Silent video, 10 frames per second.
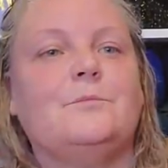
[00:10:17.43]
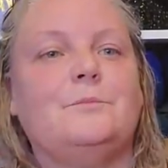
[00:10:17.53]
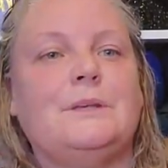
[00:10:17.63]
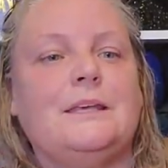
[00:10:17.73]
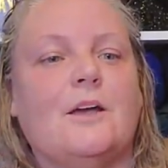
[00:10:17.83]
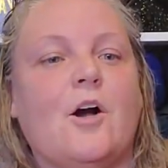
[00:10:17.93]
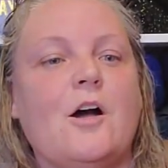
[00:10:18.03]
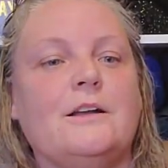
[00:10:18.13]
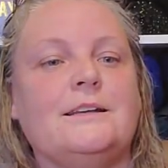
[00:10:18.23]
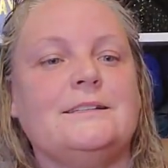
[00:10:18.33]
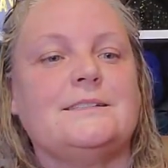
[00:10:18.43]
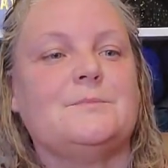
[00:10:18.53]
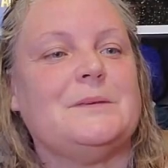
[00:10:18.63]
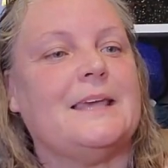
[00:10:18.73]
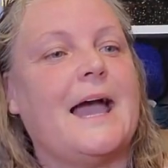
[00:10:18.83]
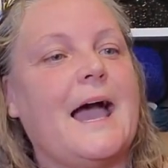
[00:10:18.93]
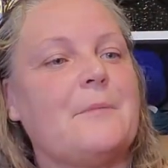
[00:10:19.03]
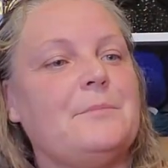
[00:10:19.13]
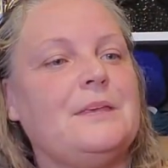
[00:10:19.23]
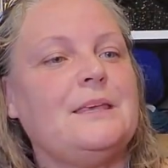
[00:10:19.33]
be honest, be
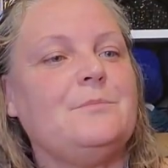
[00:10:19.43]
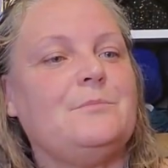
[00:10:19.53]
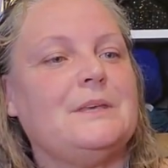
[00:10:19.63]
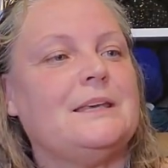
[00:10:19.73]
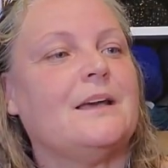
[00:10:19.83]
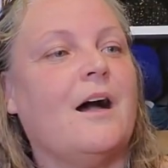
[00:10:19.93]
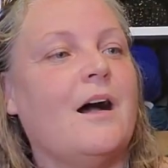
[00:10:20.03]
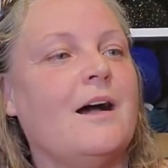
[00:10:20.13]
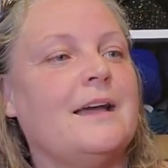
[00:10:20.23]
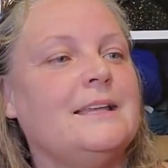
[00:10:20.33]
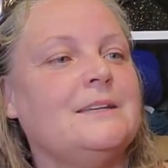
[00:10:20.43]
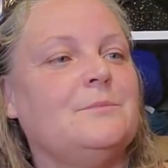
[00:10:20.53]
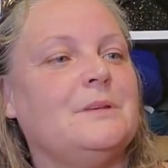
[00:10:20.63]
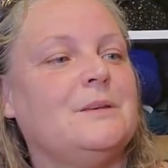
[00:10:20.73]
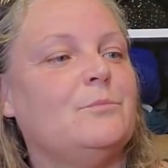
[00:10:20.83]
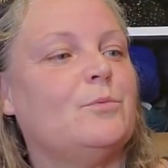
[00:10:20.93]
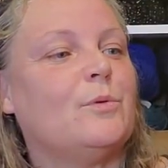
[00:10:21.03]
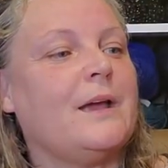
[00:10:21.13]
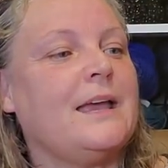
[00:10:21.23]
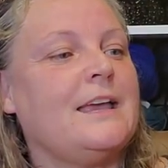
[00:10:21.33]
happy, be kind, be
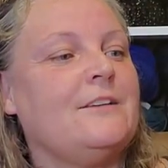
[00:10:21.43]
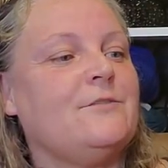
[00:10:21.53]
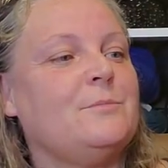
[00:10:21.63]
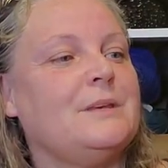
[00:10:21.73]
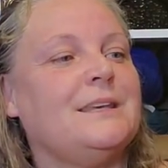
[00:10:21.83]
brave, be